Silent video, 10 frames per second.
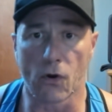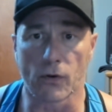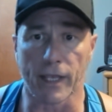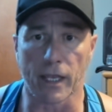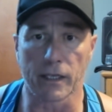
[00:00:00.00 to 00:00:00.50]

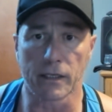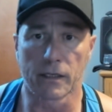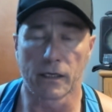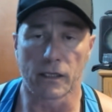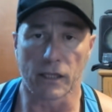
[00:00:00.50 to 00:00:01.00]
okay,
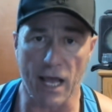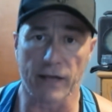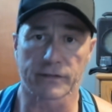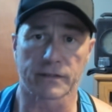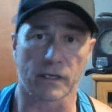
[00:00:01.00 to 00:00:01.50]

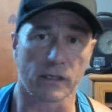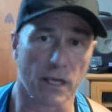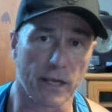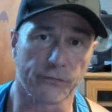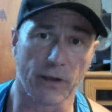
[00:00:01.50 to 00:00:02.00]
last a
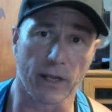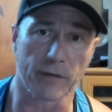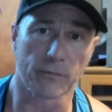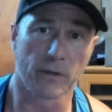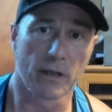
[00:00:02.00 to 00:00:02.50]
lifetime.
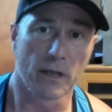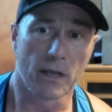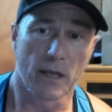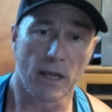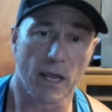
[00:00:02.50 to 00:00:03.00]

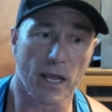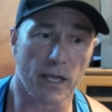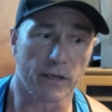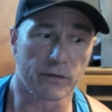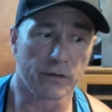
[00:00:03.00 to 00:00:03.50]

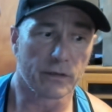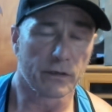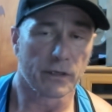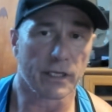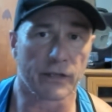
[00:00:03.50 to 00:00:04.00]
And
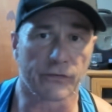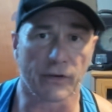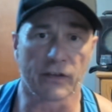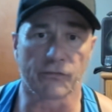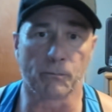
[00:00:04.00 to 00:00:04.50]

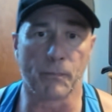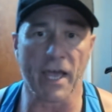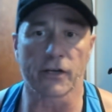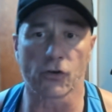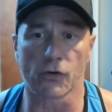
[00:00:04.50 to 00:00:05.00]
it's
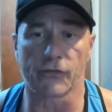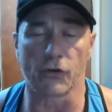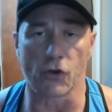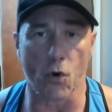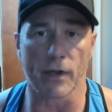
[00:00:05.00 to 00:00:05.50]
better to
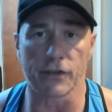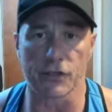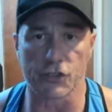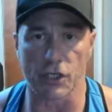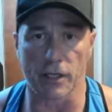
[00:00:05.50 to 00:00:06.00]
go in the
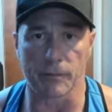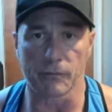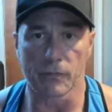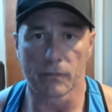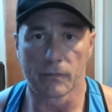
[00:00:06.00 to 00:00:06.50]

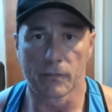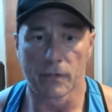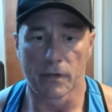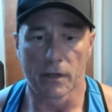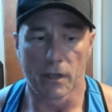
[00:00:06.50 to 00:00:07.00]
gym
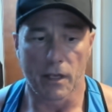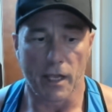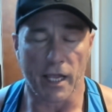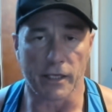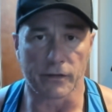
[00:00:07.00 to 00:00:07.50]

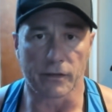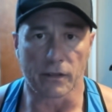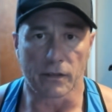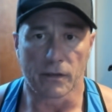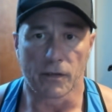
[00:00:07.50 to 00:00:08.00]
and
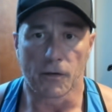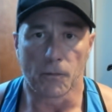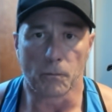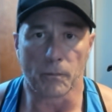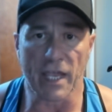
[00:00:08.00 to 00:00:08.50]

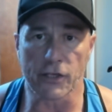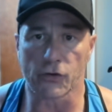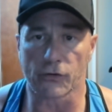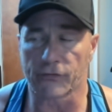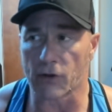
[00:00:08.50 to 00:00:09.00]
make
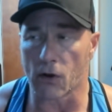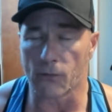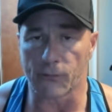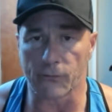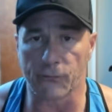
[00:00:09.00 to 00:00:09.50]

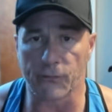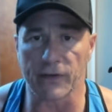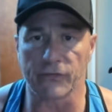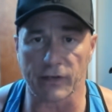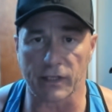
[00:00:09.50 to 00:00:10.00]
yourself
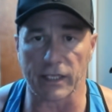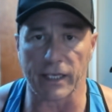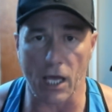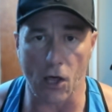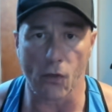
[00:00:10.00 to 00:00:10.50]
physically
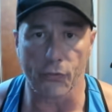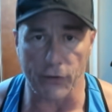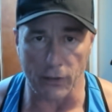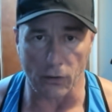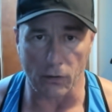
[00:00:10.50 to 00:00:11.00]

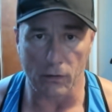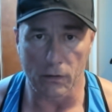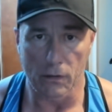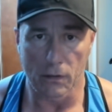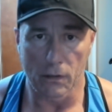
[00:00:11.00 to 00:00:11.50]
healthier,
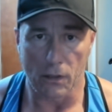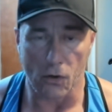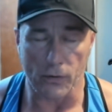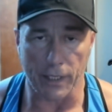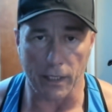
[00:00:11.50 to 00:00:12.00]

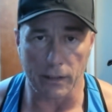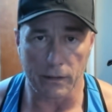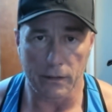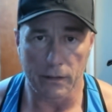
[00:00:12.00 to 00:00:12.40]
okay,